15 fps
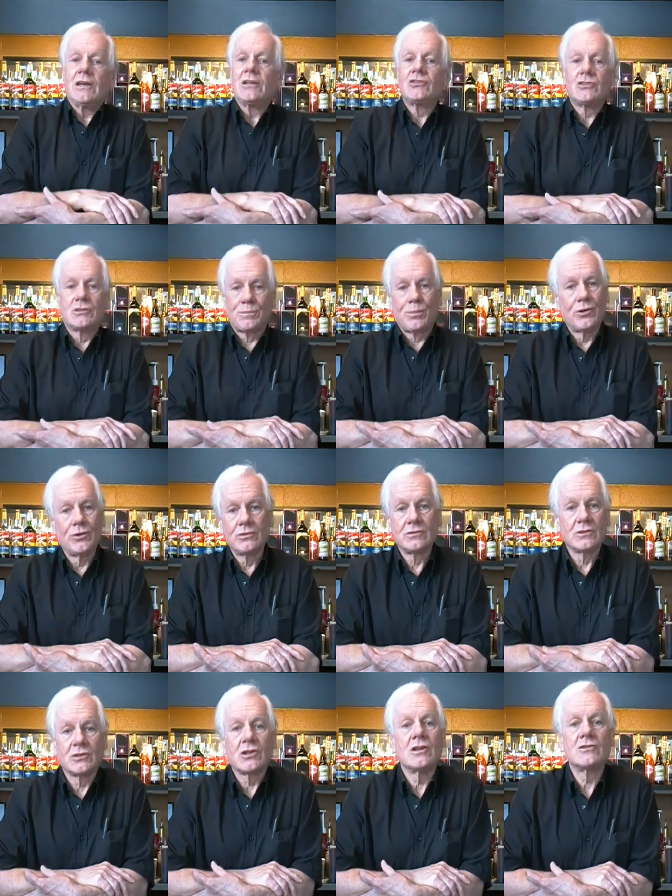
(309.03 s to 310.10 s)
It's just
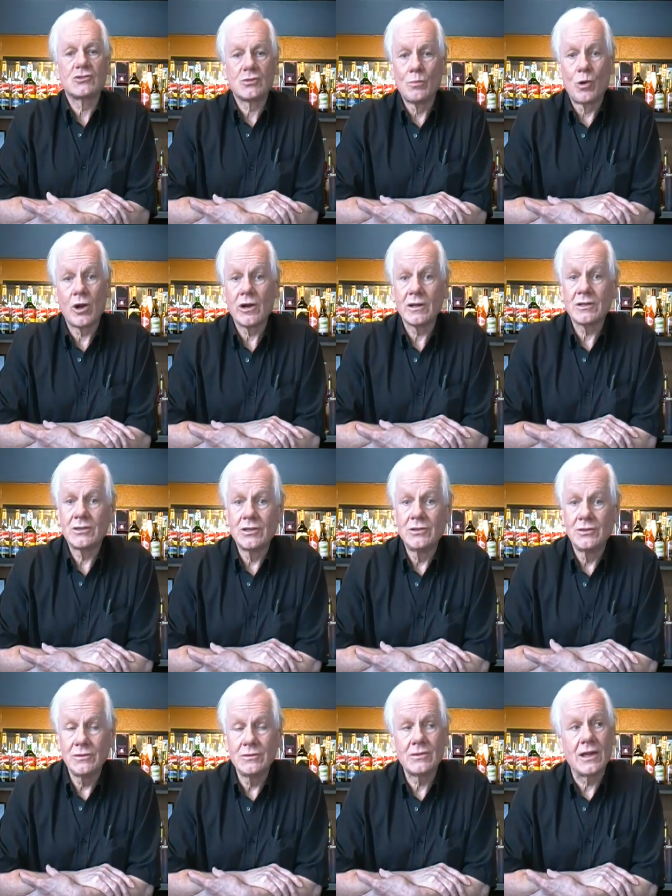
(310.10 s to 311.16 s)
prudent and smart
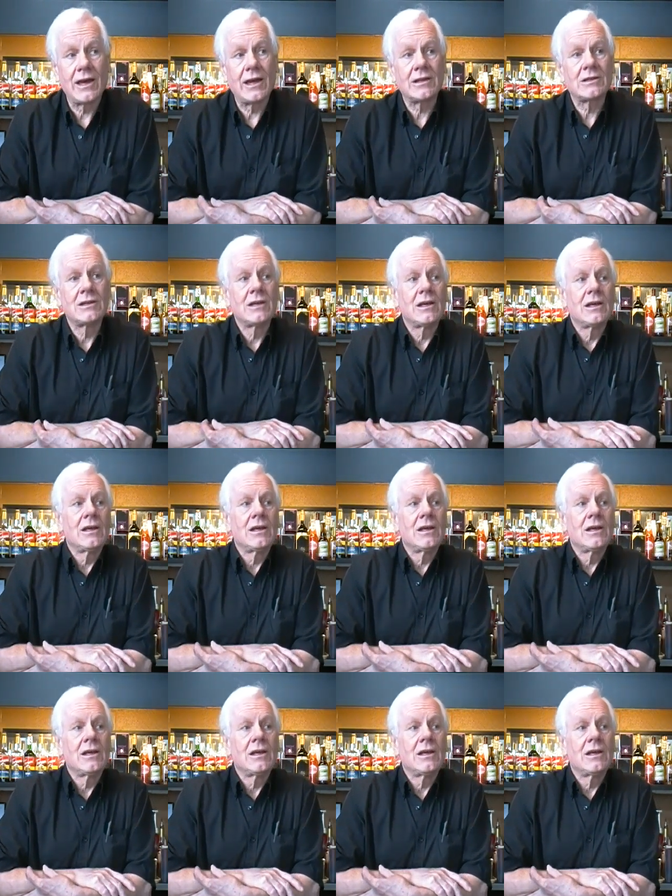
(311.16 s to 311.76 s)
to do that.